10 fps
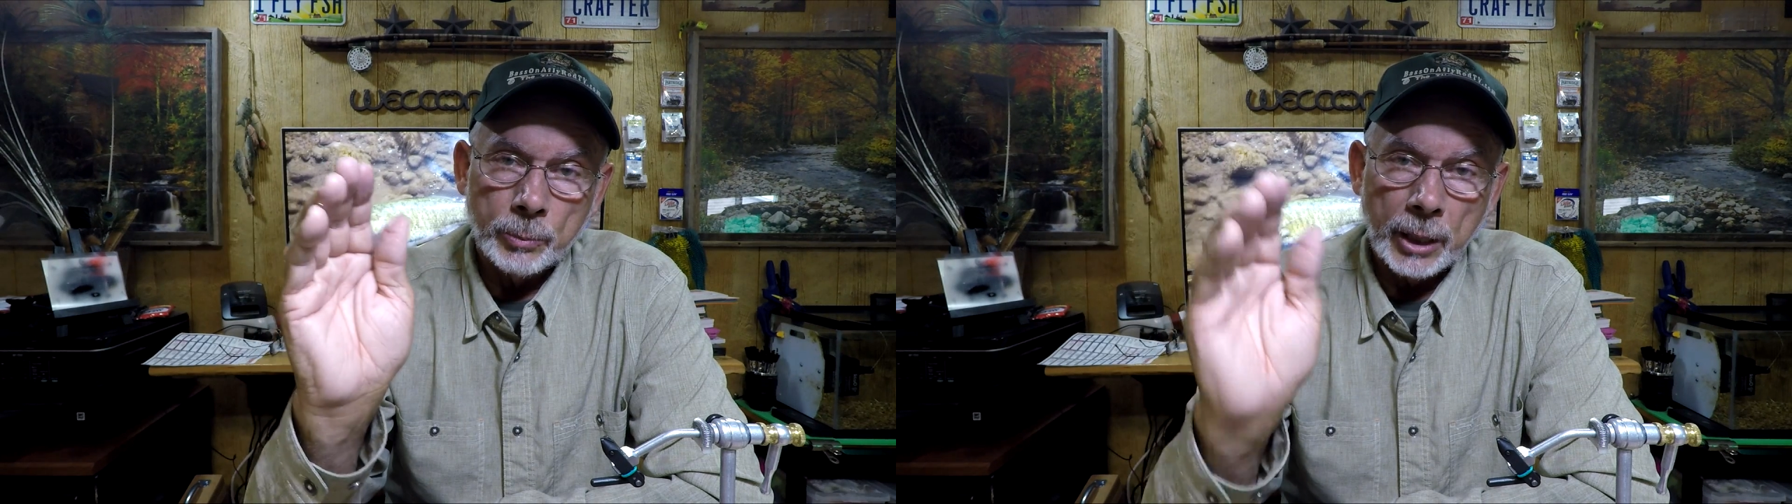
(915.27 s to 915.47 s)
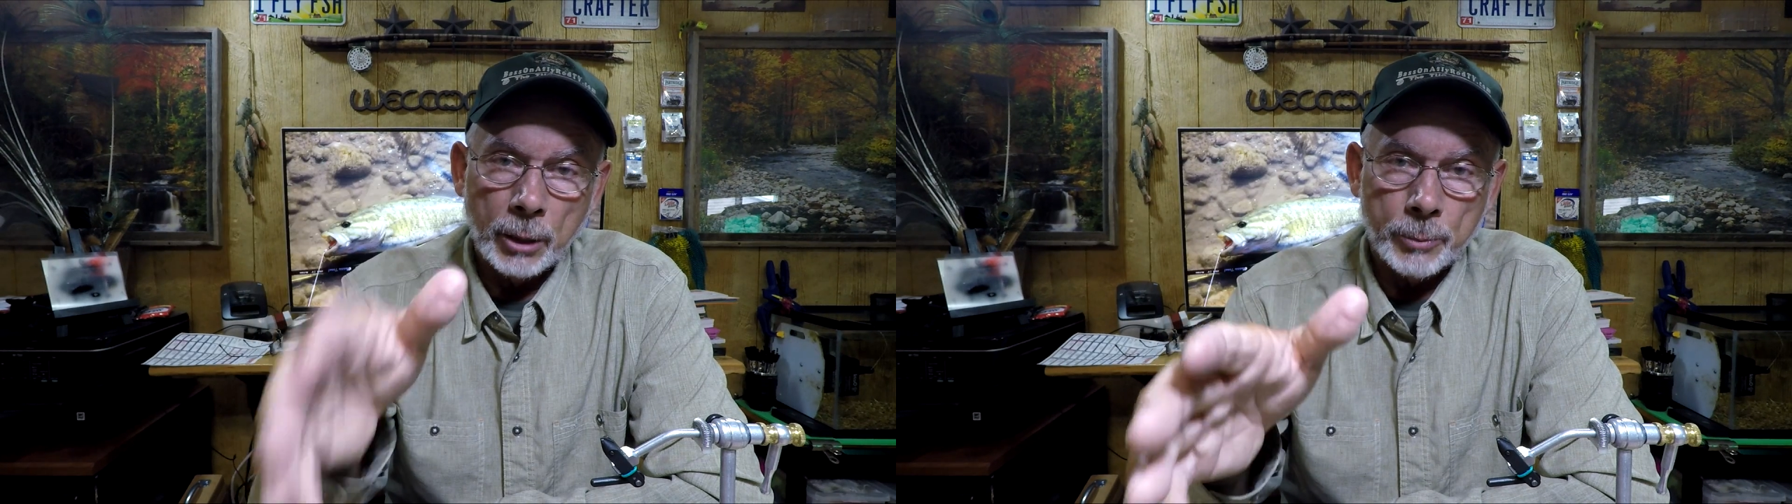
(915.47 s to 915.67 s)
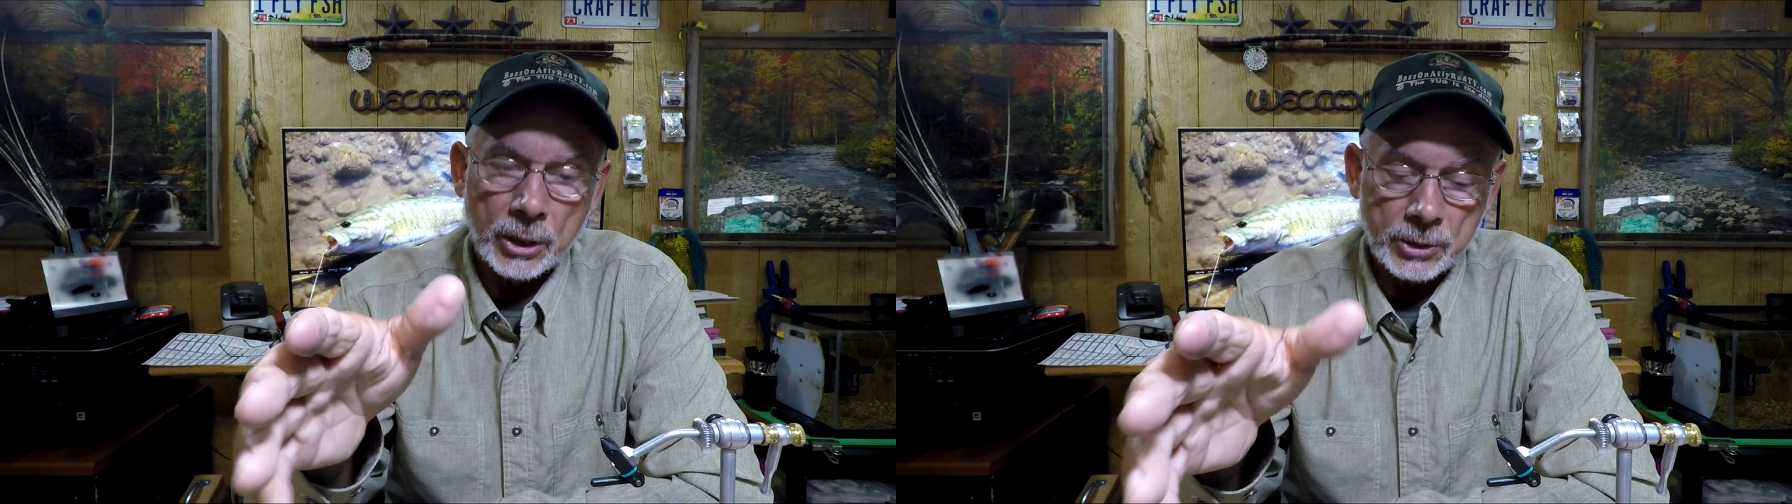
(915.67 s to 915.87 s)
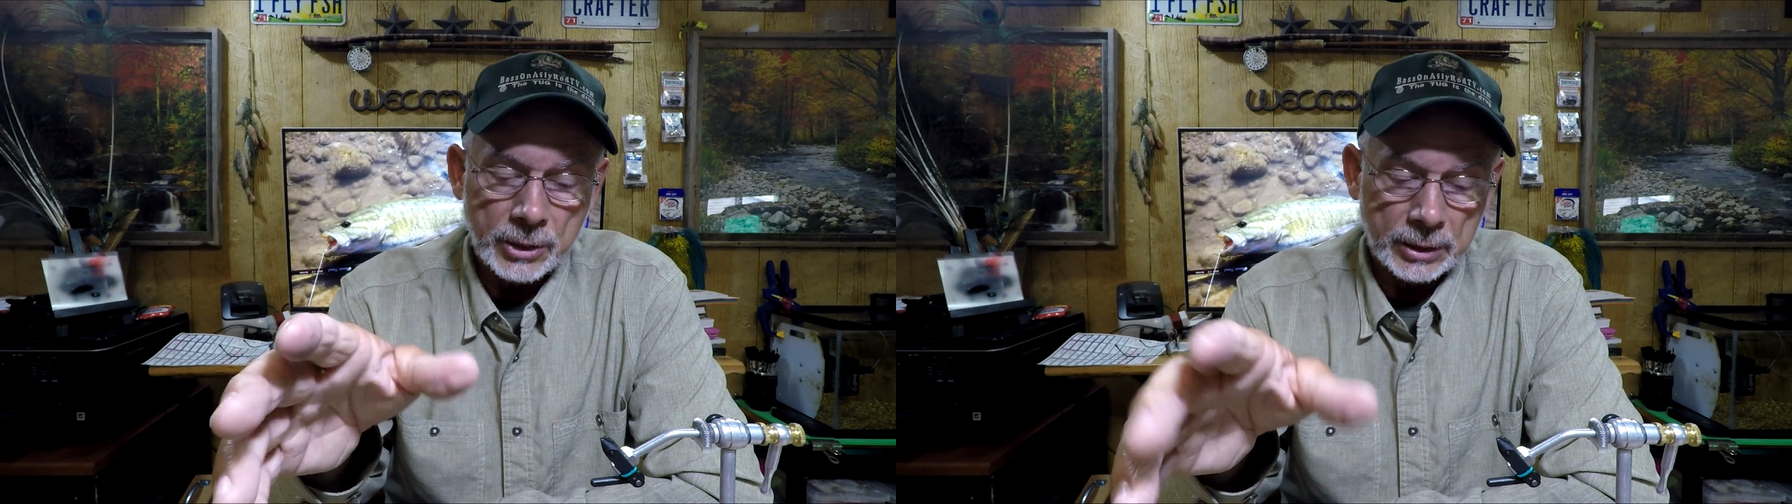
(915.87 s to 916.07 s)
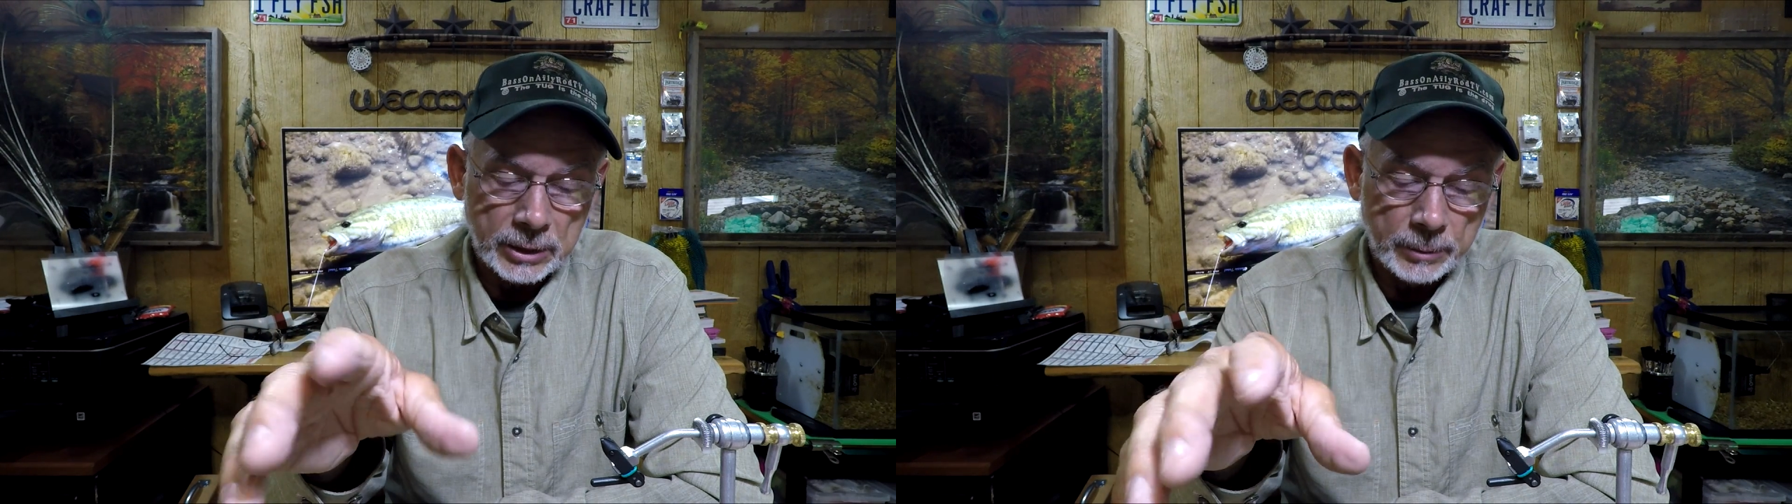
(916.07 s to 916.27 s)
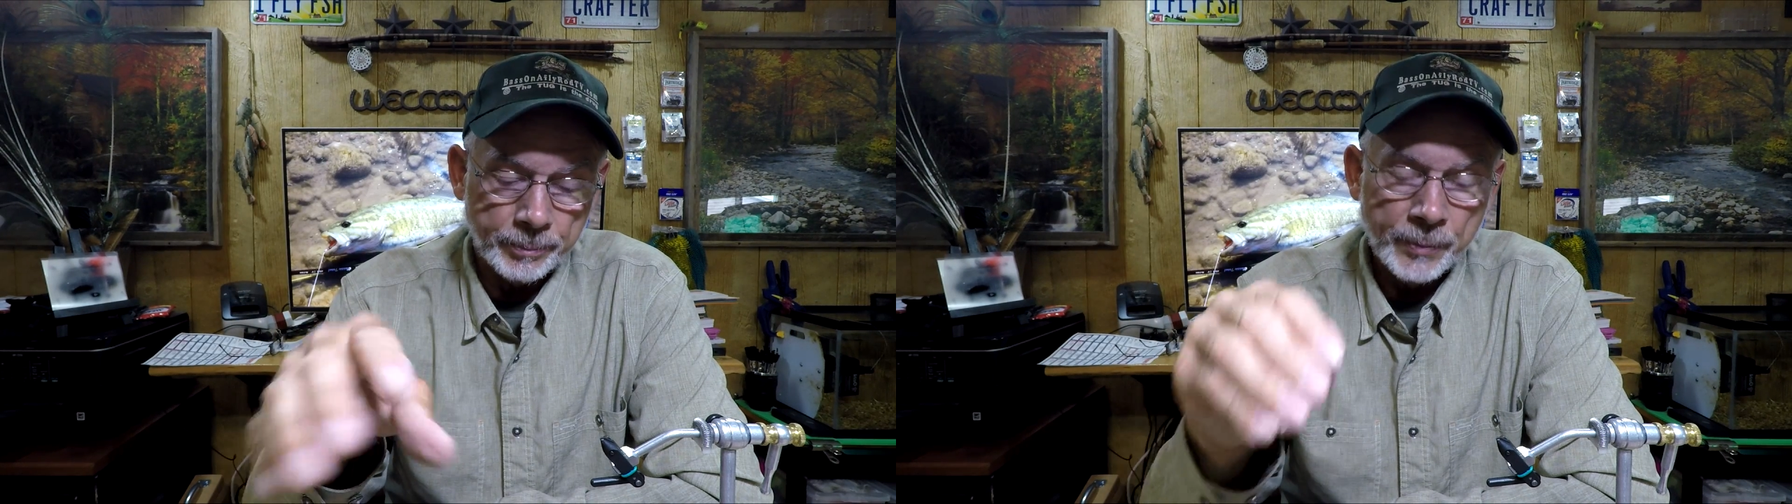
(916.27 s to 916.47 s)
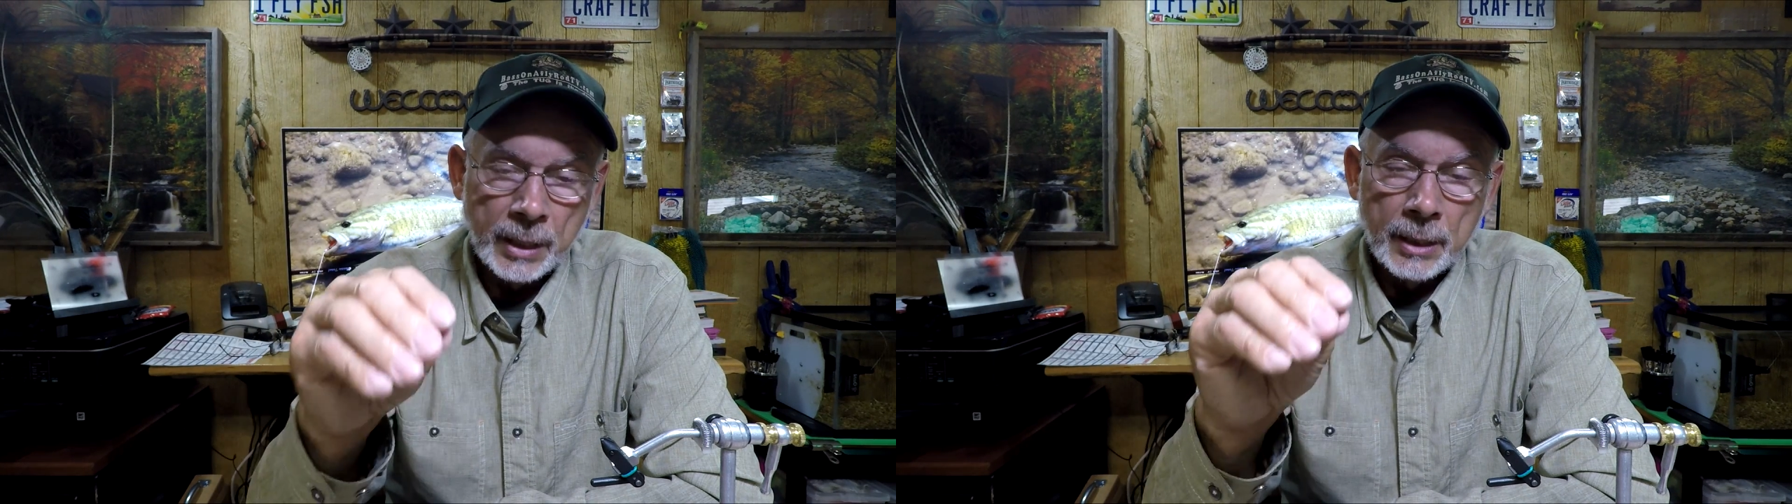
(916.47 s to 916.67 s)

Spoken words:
airbrush system,